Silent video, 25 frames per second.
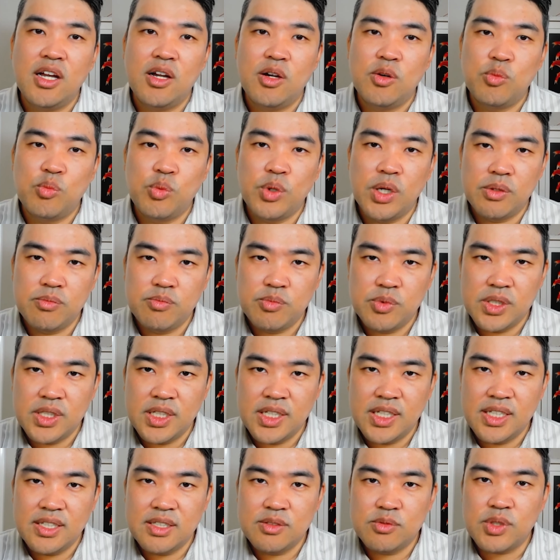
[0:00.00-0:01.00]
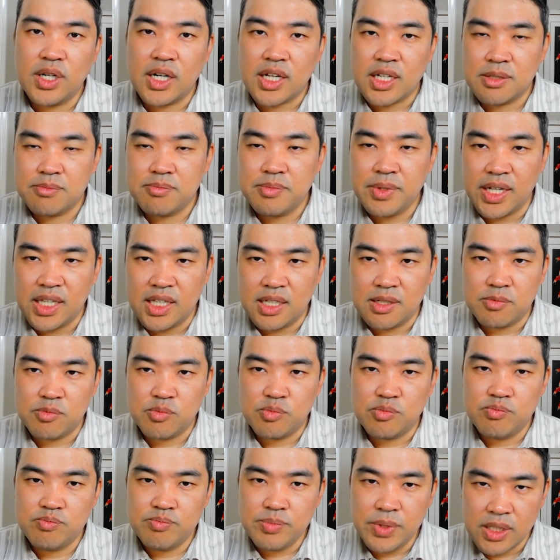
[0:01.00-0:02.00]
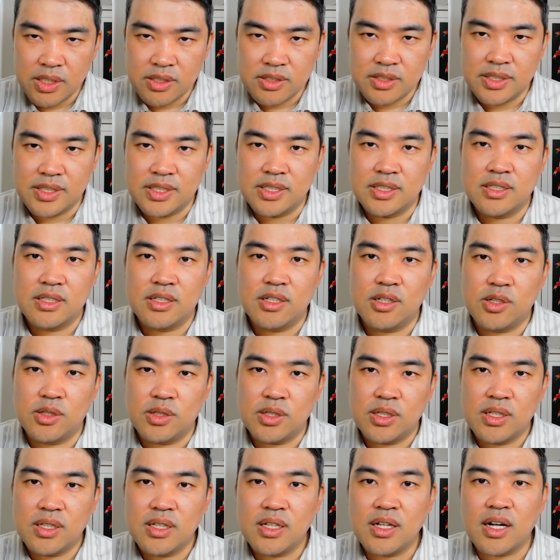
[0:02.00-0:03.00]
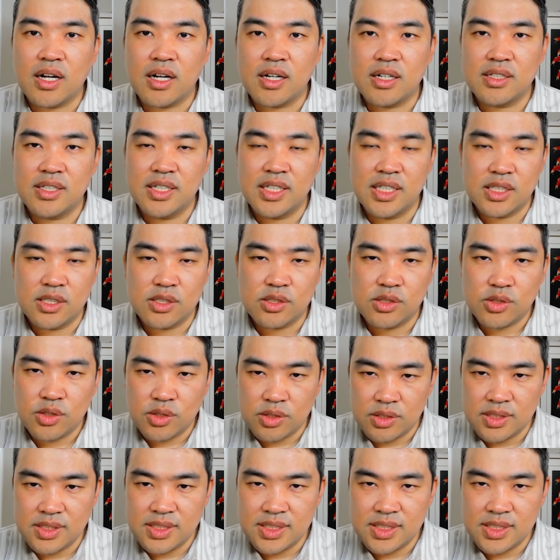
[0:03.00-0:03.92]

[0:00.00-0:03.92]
when we recommend a mirror or clock in a certain